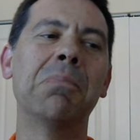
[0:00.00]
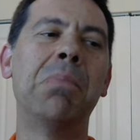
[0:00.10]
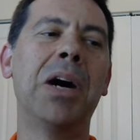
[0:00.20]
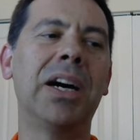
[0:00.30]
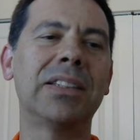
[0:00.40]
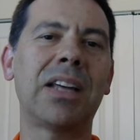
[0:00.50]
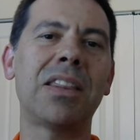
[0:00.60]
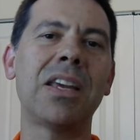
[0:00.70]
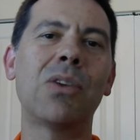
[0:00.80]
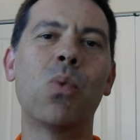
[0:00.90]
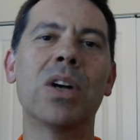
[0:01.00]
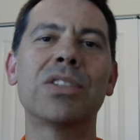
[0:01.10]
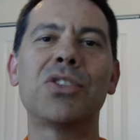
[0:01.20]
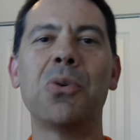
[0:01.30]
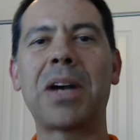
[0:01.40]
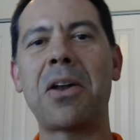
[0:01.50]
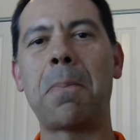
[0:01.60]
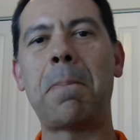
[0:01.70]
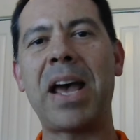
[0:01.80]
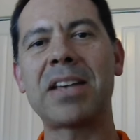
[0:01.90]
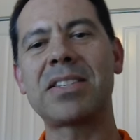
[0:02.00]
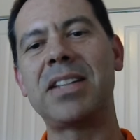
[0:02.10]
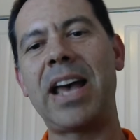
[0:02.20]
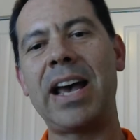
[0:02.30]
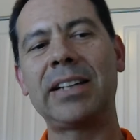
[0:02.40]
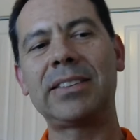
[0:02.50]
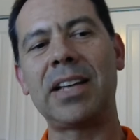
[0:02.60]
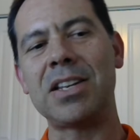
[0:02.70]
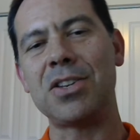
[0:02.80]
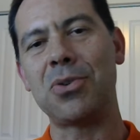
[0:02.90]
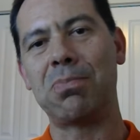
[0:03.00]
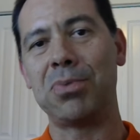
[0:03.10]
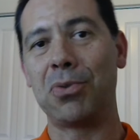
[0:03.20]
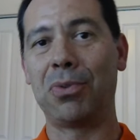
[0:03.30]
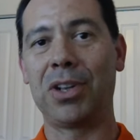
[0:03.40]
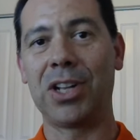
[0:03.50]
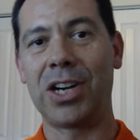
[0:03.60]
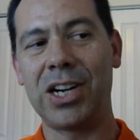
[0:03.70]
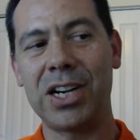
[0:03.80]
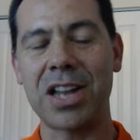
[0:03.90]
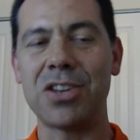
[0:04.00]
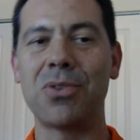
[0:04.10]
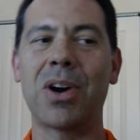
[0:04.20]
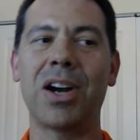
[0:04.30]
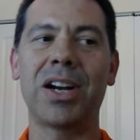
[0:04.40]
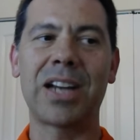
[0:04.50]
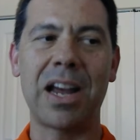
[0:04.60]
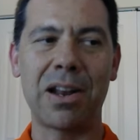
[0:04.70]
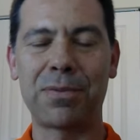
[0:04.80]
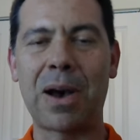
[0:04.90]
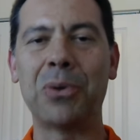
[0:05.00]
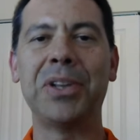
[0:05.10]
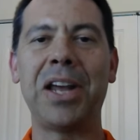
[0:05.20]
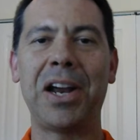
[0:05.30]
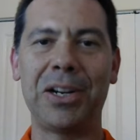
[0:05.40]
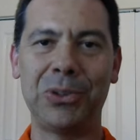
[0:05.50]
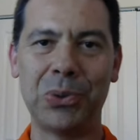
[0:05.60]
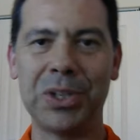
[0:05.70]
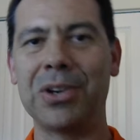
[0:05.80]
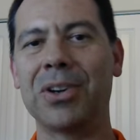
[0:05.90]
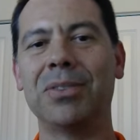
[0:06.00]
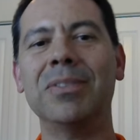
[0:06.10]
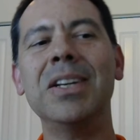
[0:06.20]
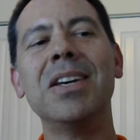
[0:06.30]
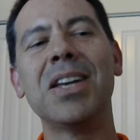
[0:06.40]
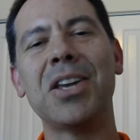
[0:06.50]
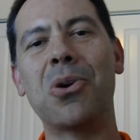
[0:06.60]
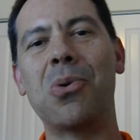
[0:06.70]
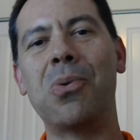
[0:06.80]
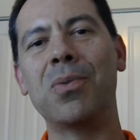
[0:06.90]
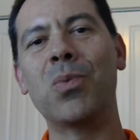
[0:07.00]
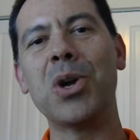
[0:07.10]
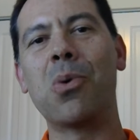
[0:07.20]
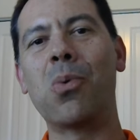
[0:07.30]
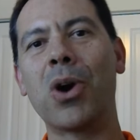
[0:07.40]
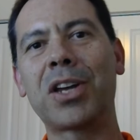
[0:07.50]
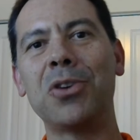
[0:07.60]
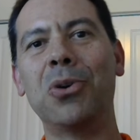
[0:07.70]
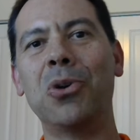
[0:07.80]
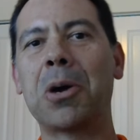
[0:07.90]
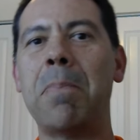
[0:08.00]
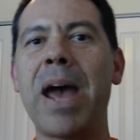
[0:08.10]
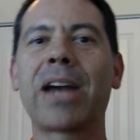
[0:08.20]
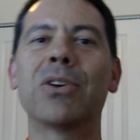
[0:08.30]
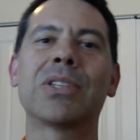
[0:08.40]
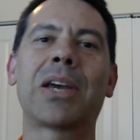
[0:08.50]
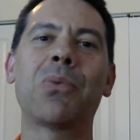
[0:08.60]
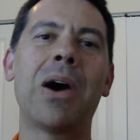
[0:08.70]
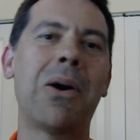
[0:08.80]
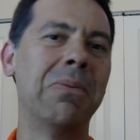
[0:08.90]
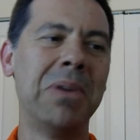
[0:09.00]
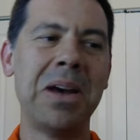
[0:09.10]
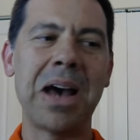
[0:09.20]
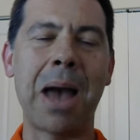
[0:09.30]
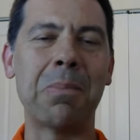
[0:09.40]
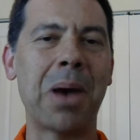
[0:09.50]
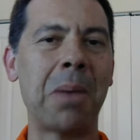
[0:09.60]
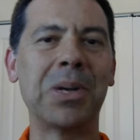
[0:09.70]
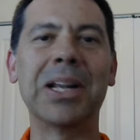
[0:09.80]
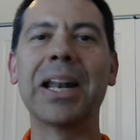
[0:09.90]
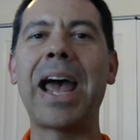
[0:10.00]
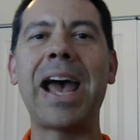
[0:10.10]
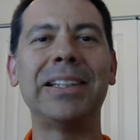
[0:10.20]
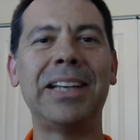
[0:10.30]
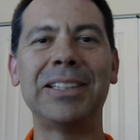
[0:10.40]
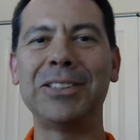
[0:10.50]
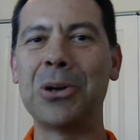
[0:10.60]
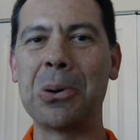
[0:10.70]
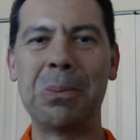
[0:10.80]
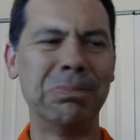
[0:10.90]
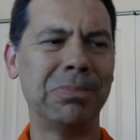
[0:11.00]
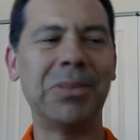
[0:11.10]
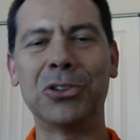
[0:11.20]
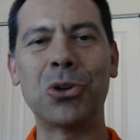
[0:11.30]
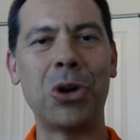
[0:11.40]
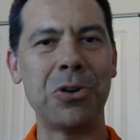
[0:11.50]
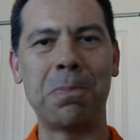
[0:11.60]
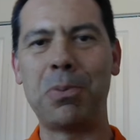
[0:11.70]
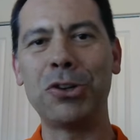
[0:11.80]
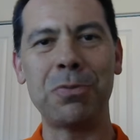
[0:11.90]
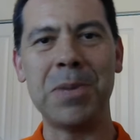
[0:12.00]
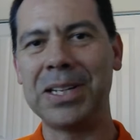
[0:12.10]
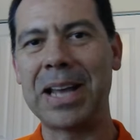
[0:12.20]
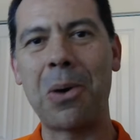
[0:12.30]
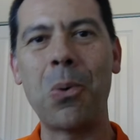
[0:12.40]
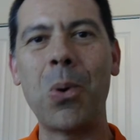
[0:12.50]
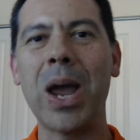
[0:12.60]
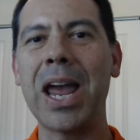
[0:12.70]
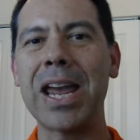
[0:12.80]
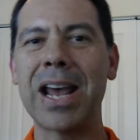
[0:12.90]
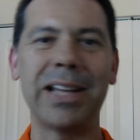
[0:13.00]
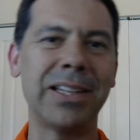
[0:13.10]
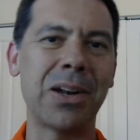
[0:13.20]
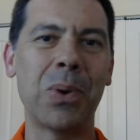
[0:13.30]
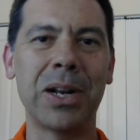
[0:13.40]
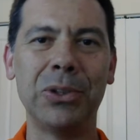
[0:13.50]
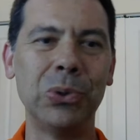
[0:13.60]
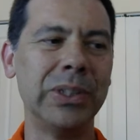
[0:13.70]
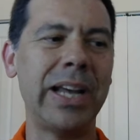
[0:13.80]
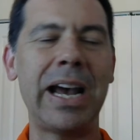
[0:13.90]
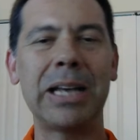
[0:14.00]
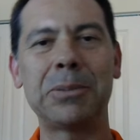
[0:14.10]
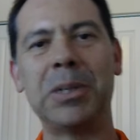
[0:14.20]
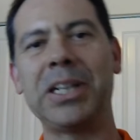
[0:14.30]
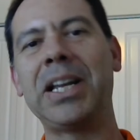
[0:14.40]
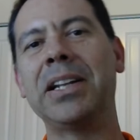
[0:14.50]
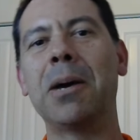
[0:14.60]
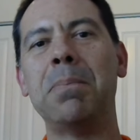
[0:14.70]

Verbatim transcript: but I think once you kind of pass that and you, you learn and you are kind of out there doing your, you know, real work, you look back, and it's like, wow, I'm, I'm glad that, you know, Antonio pushed me that way and I didn't want to do that, but end up